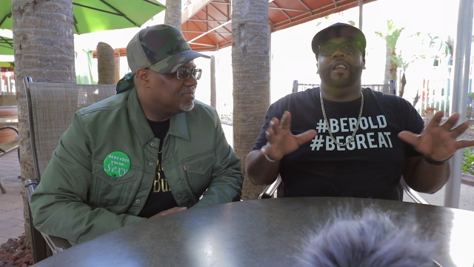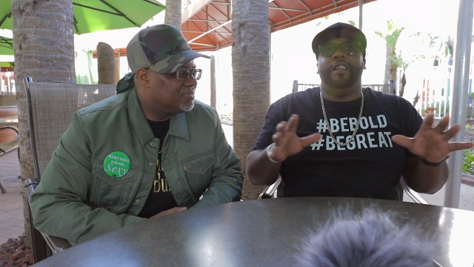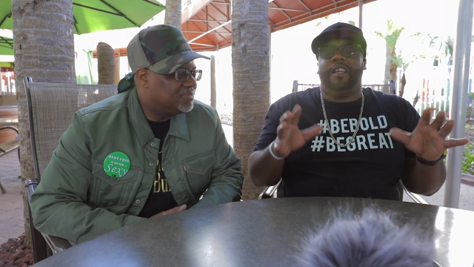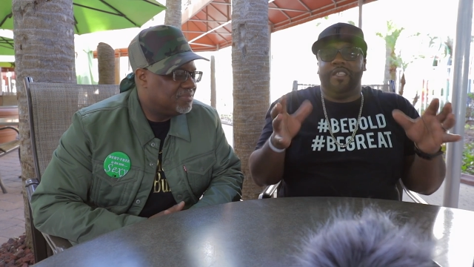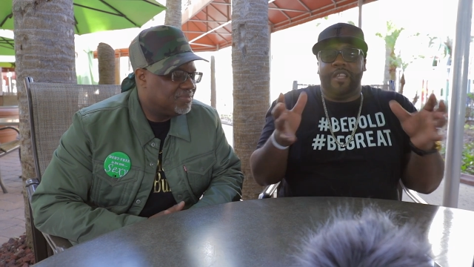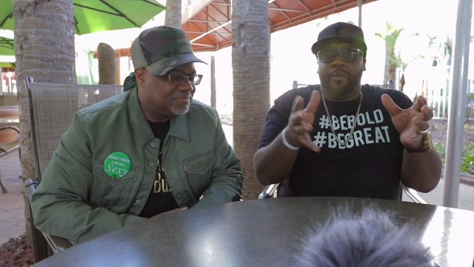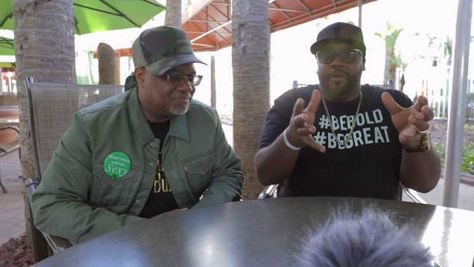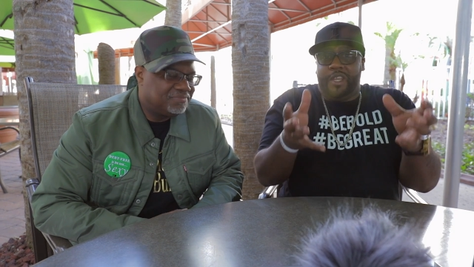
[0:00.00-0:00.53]

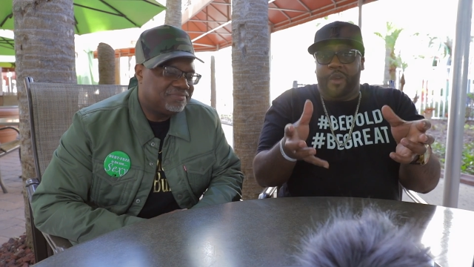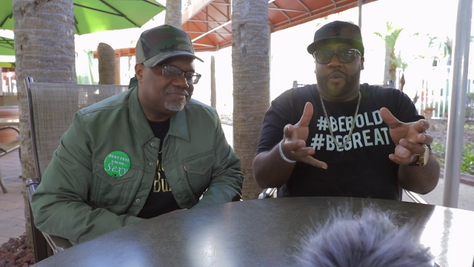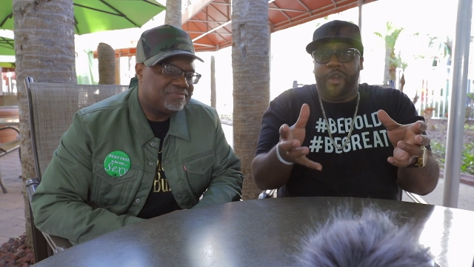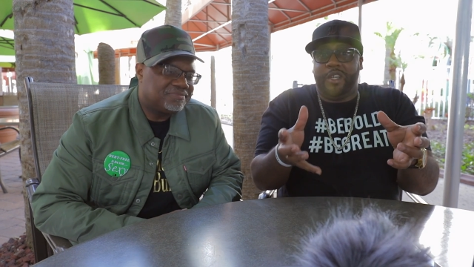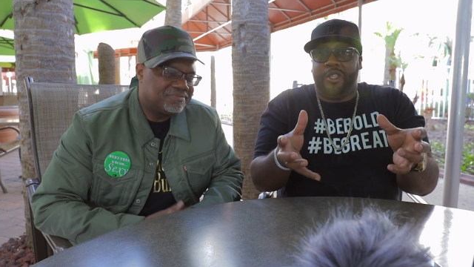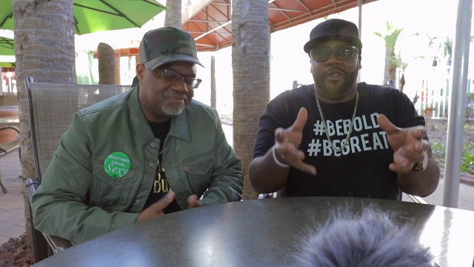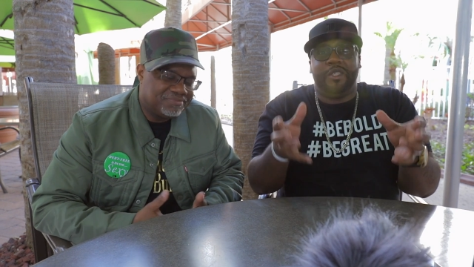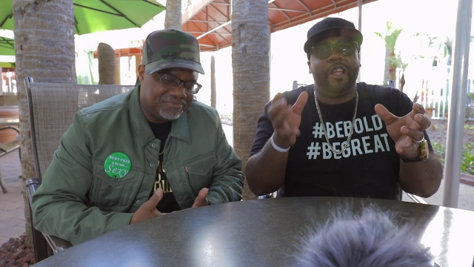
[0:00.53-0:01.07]
Speaker 1: because they were there
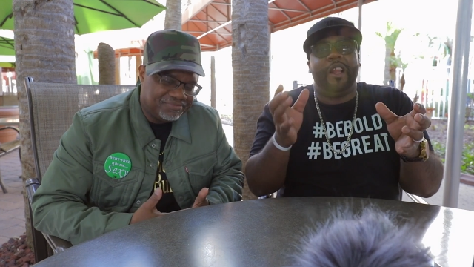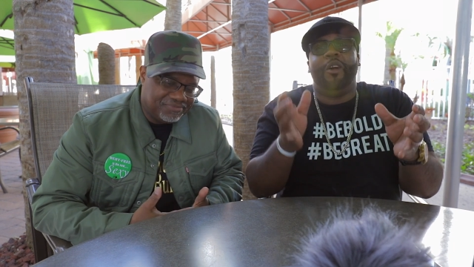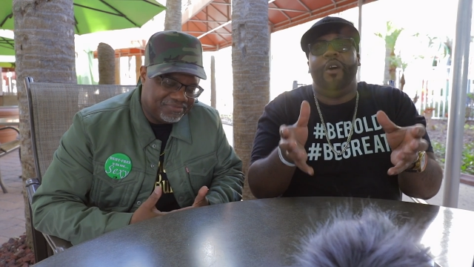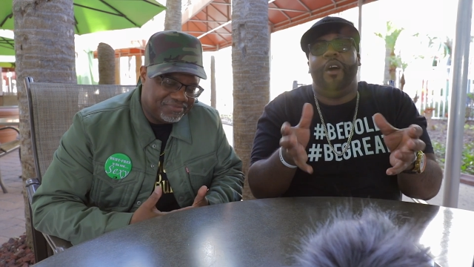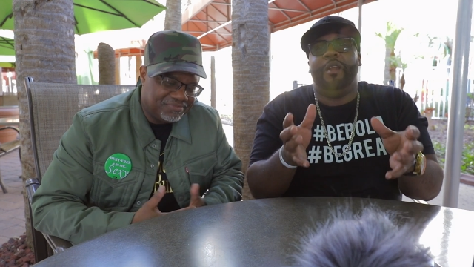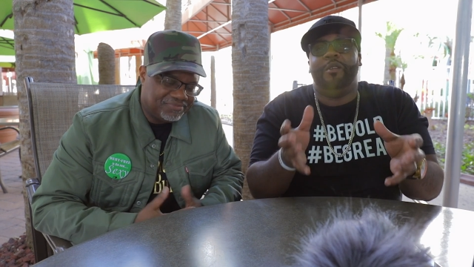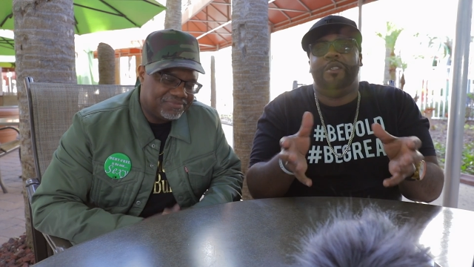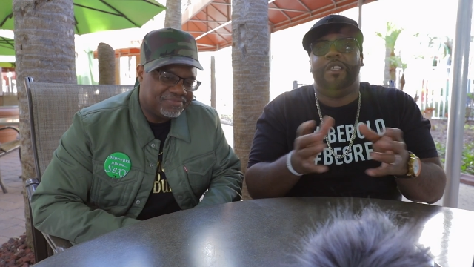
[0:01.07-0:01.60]
with you, so they're
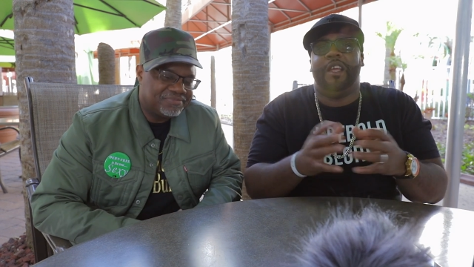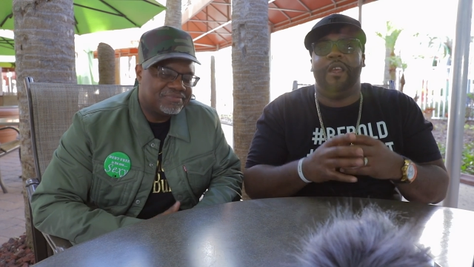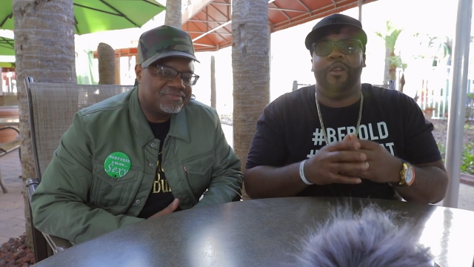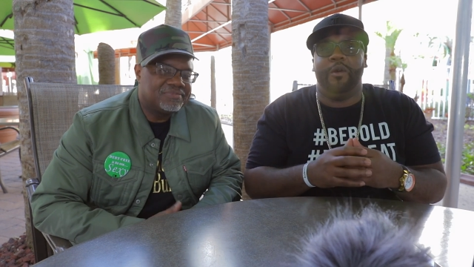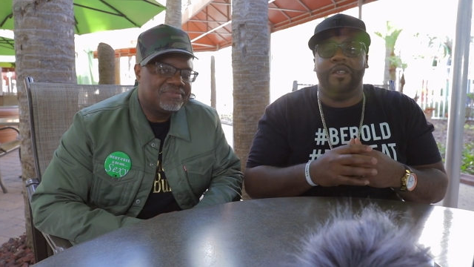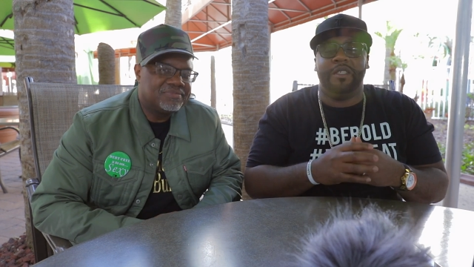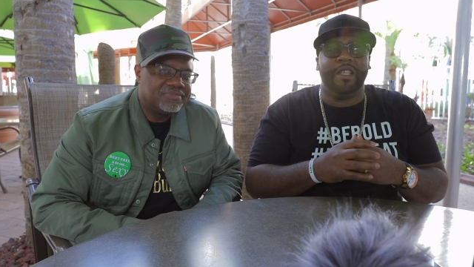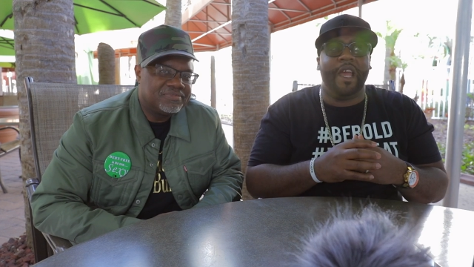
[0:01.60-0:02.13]
going to understand
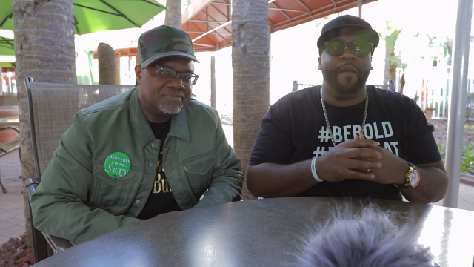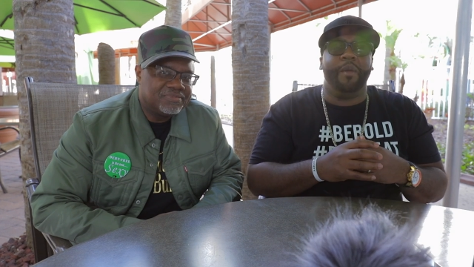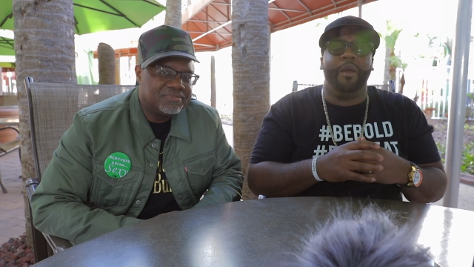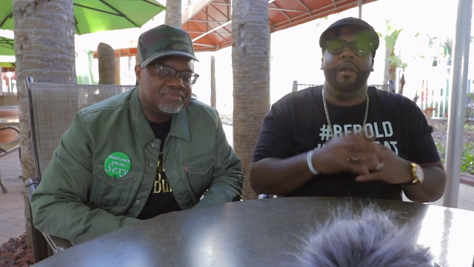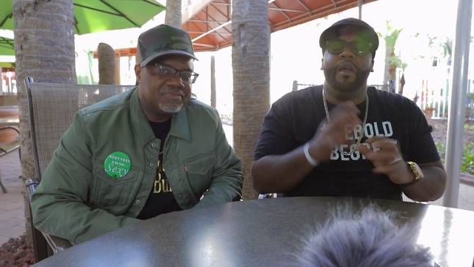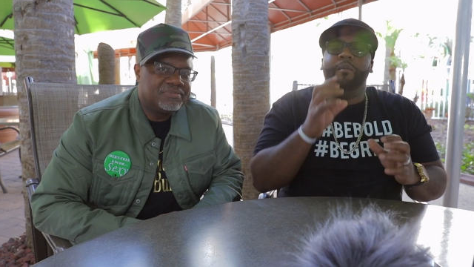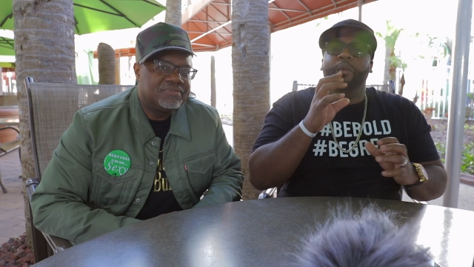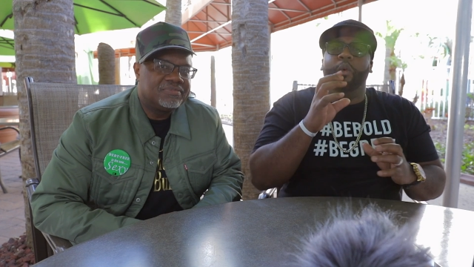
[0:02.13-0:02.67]
your assignment.